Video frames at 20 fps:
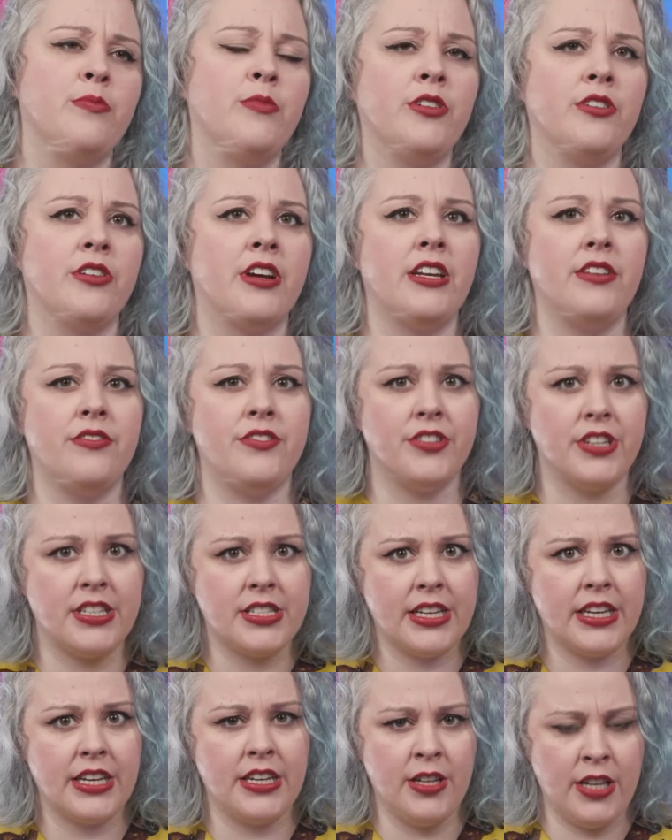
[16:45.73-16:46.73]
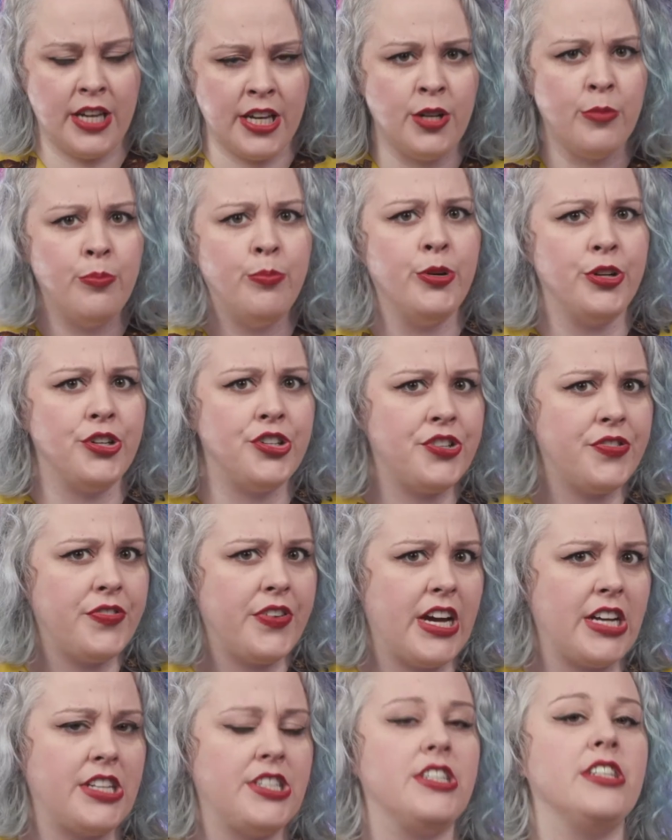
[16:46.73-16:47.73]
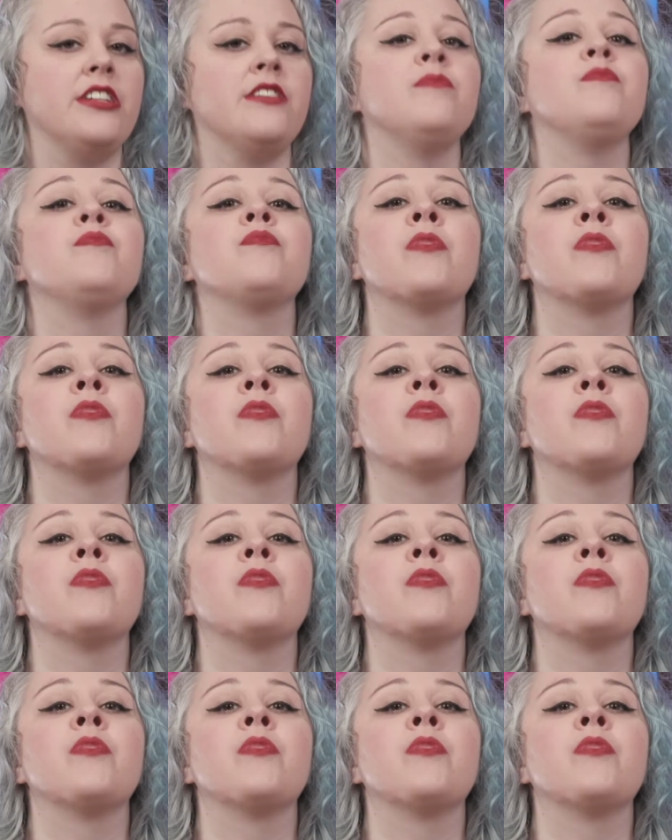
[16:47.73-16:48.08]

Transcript: more kind of dressing in a butch fashion,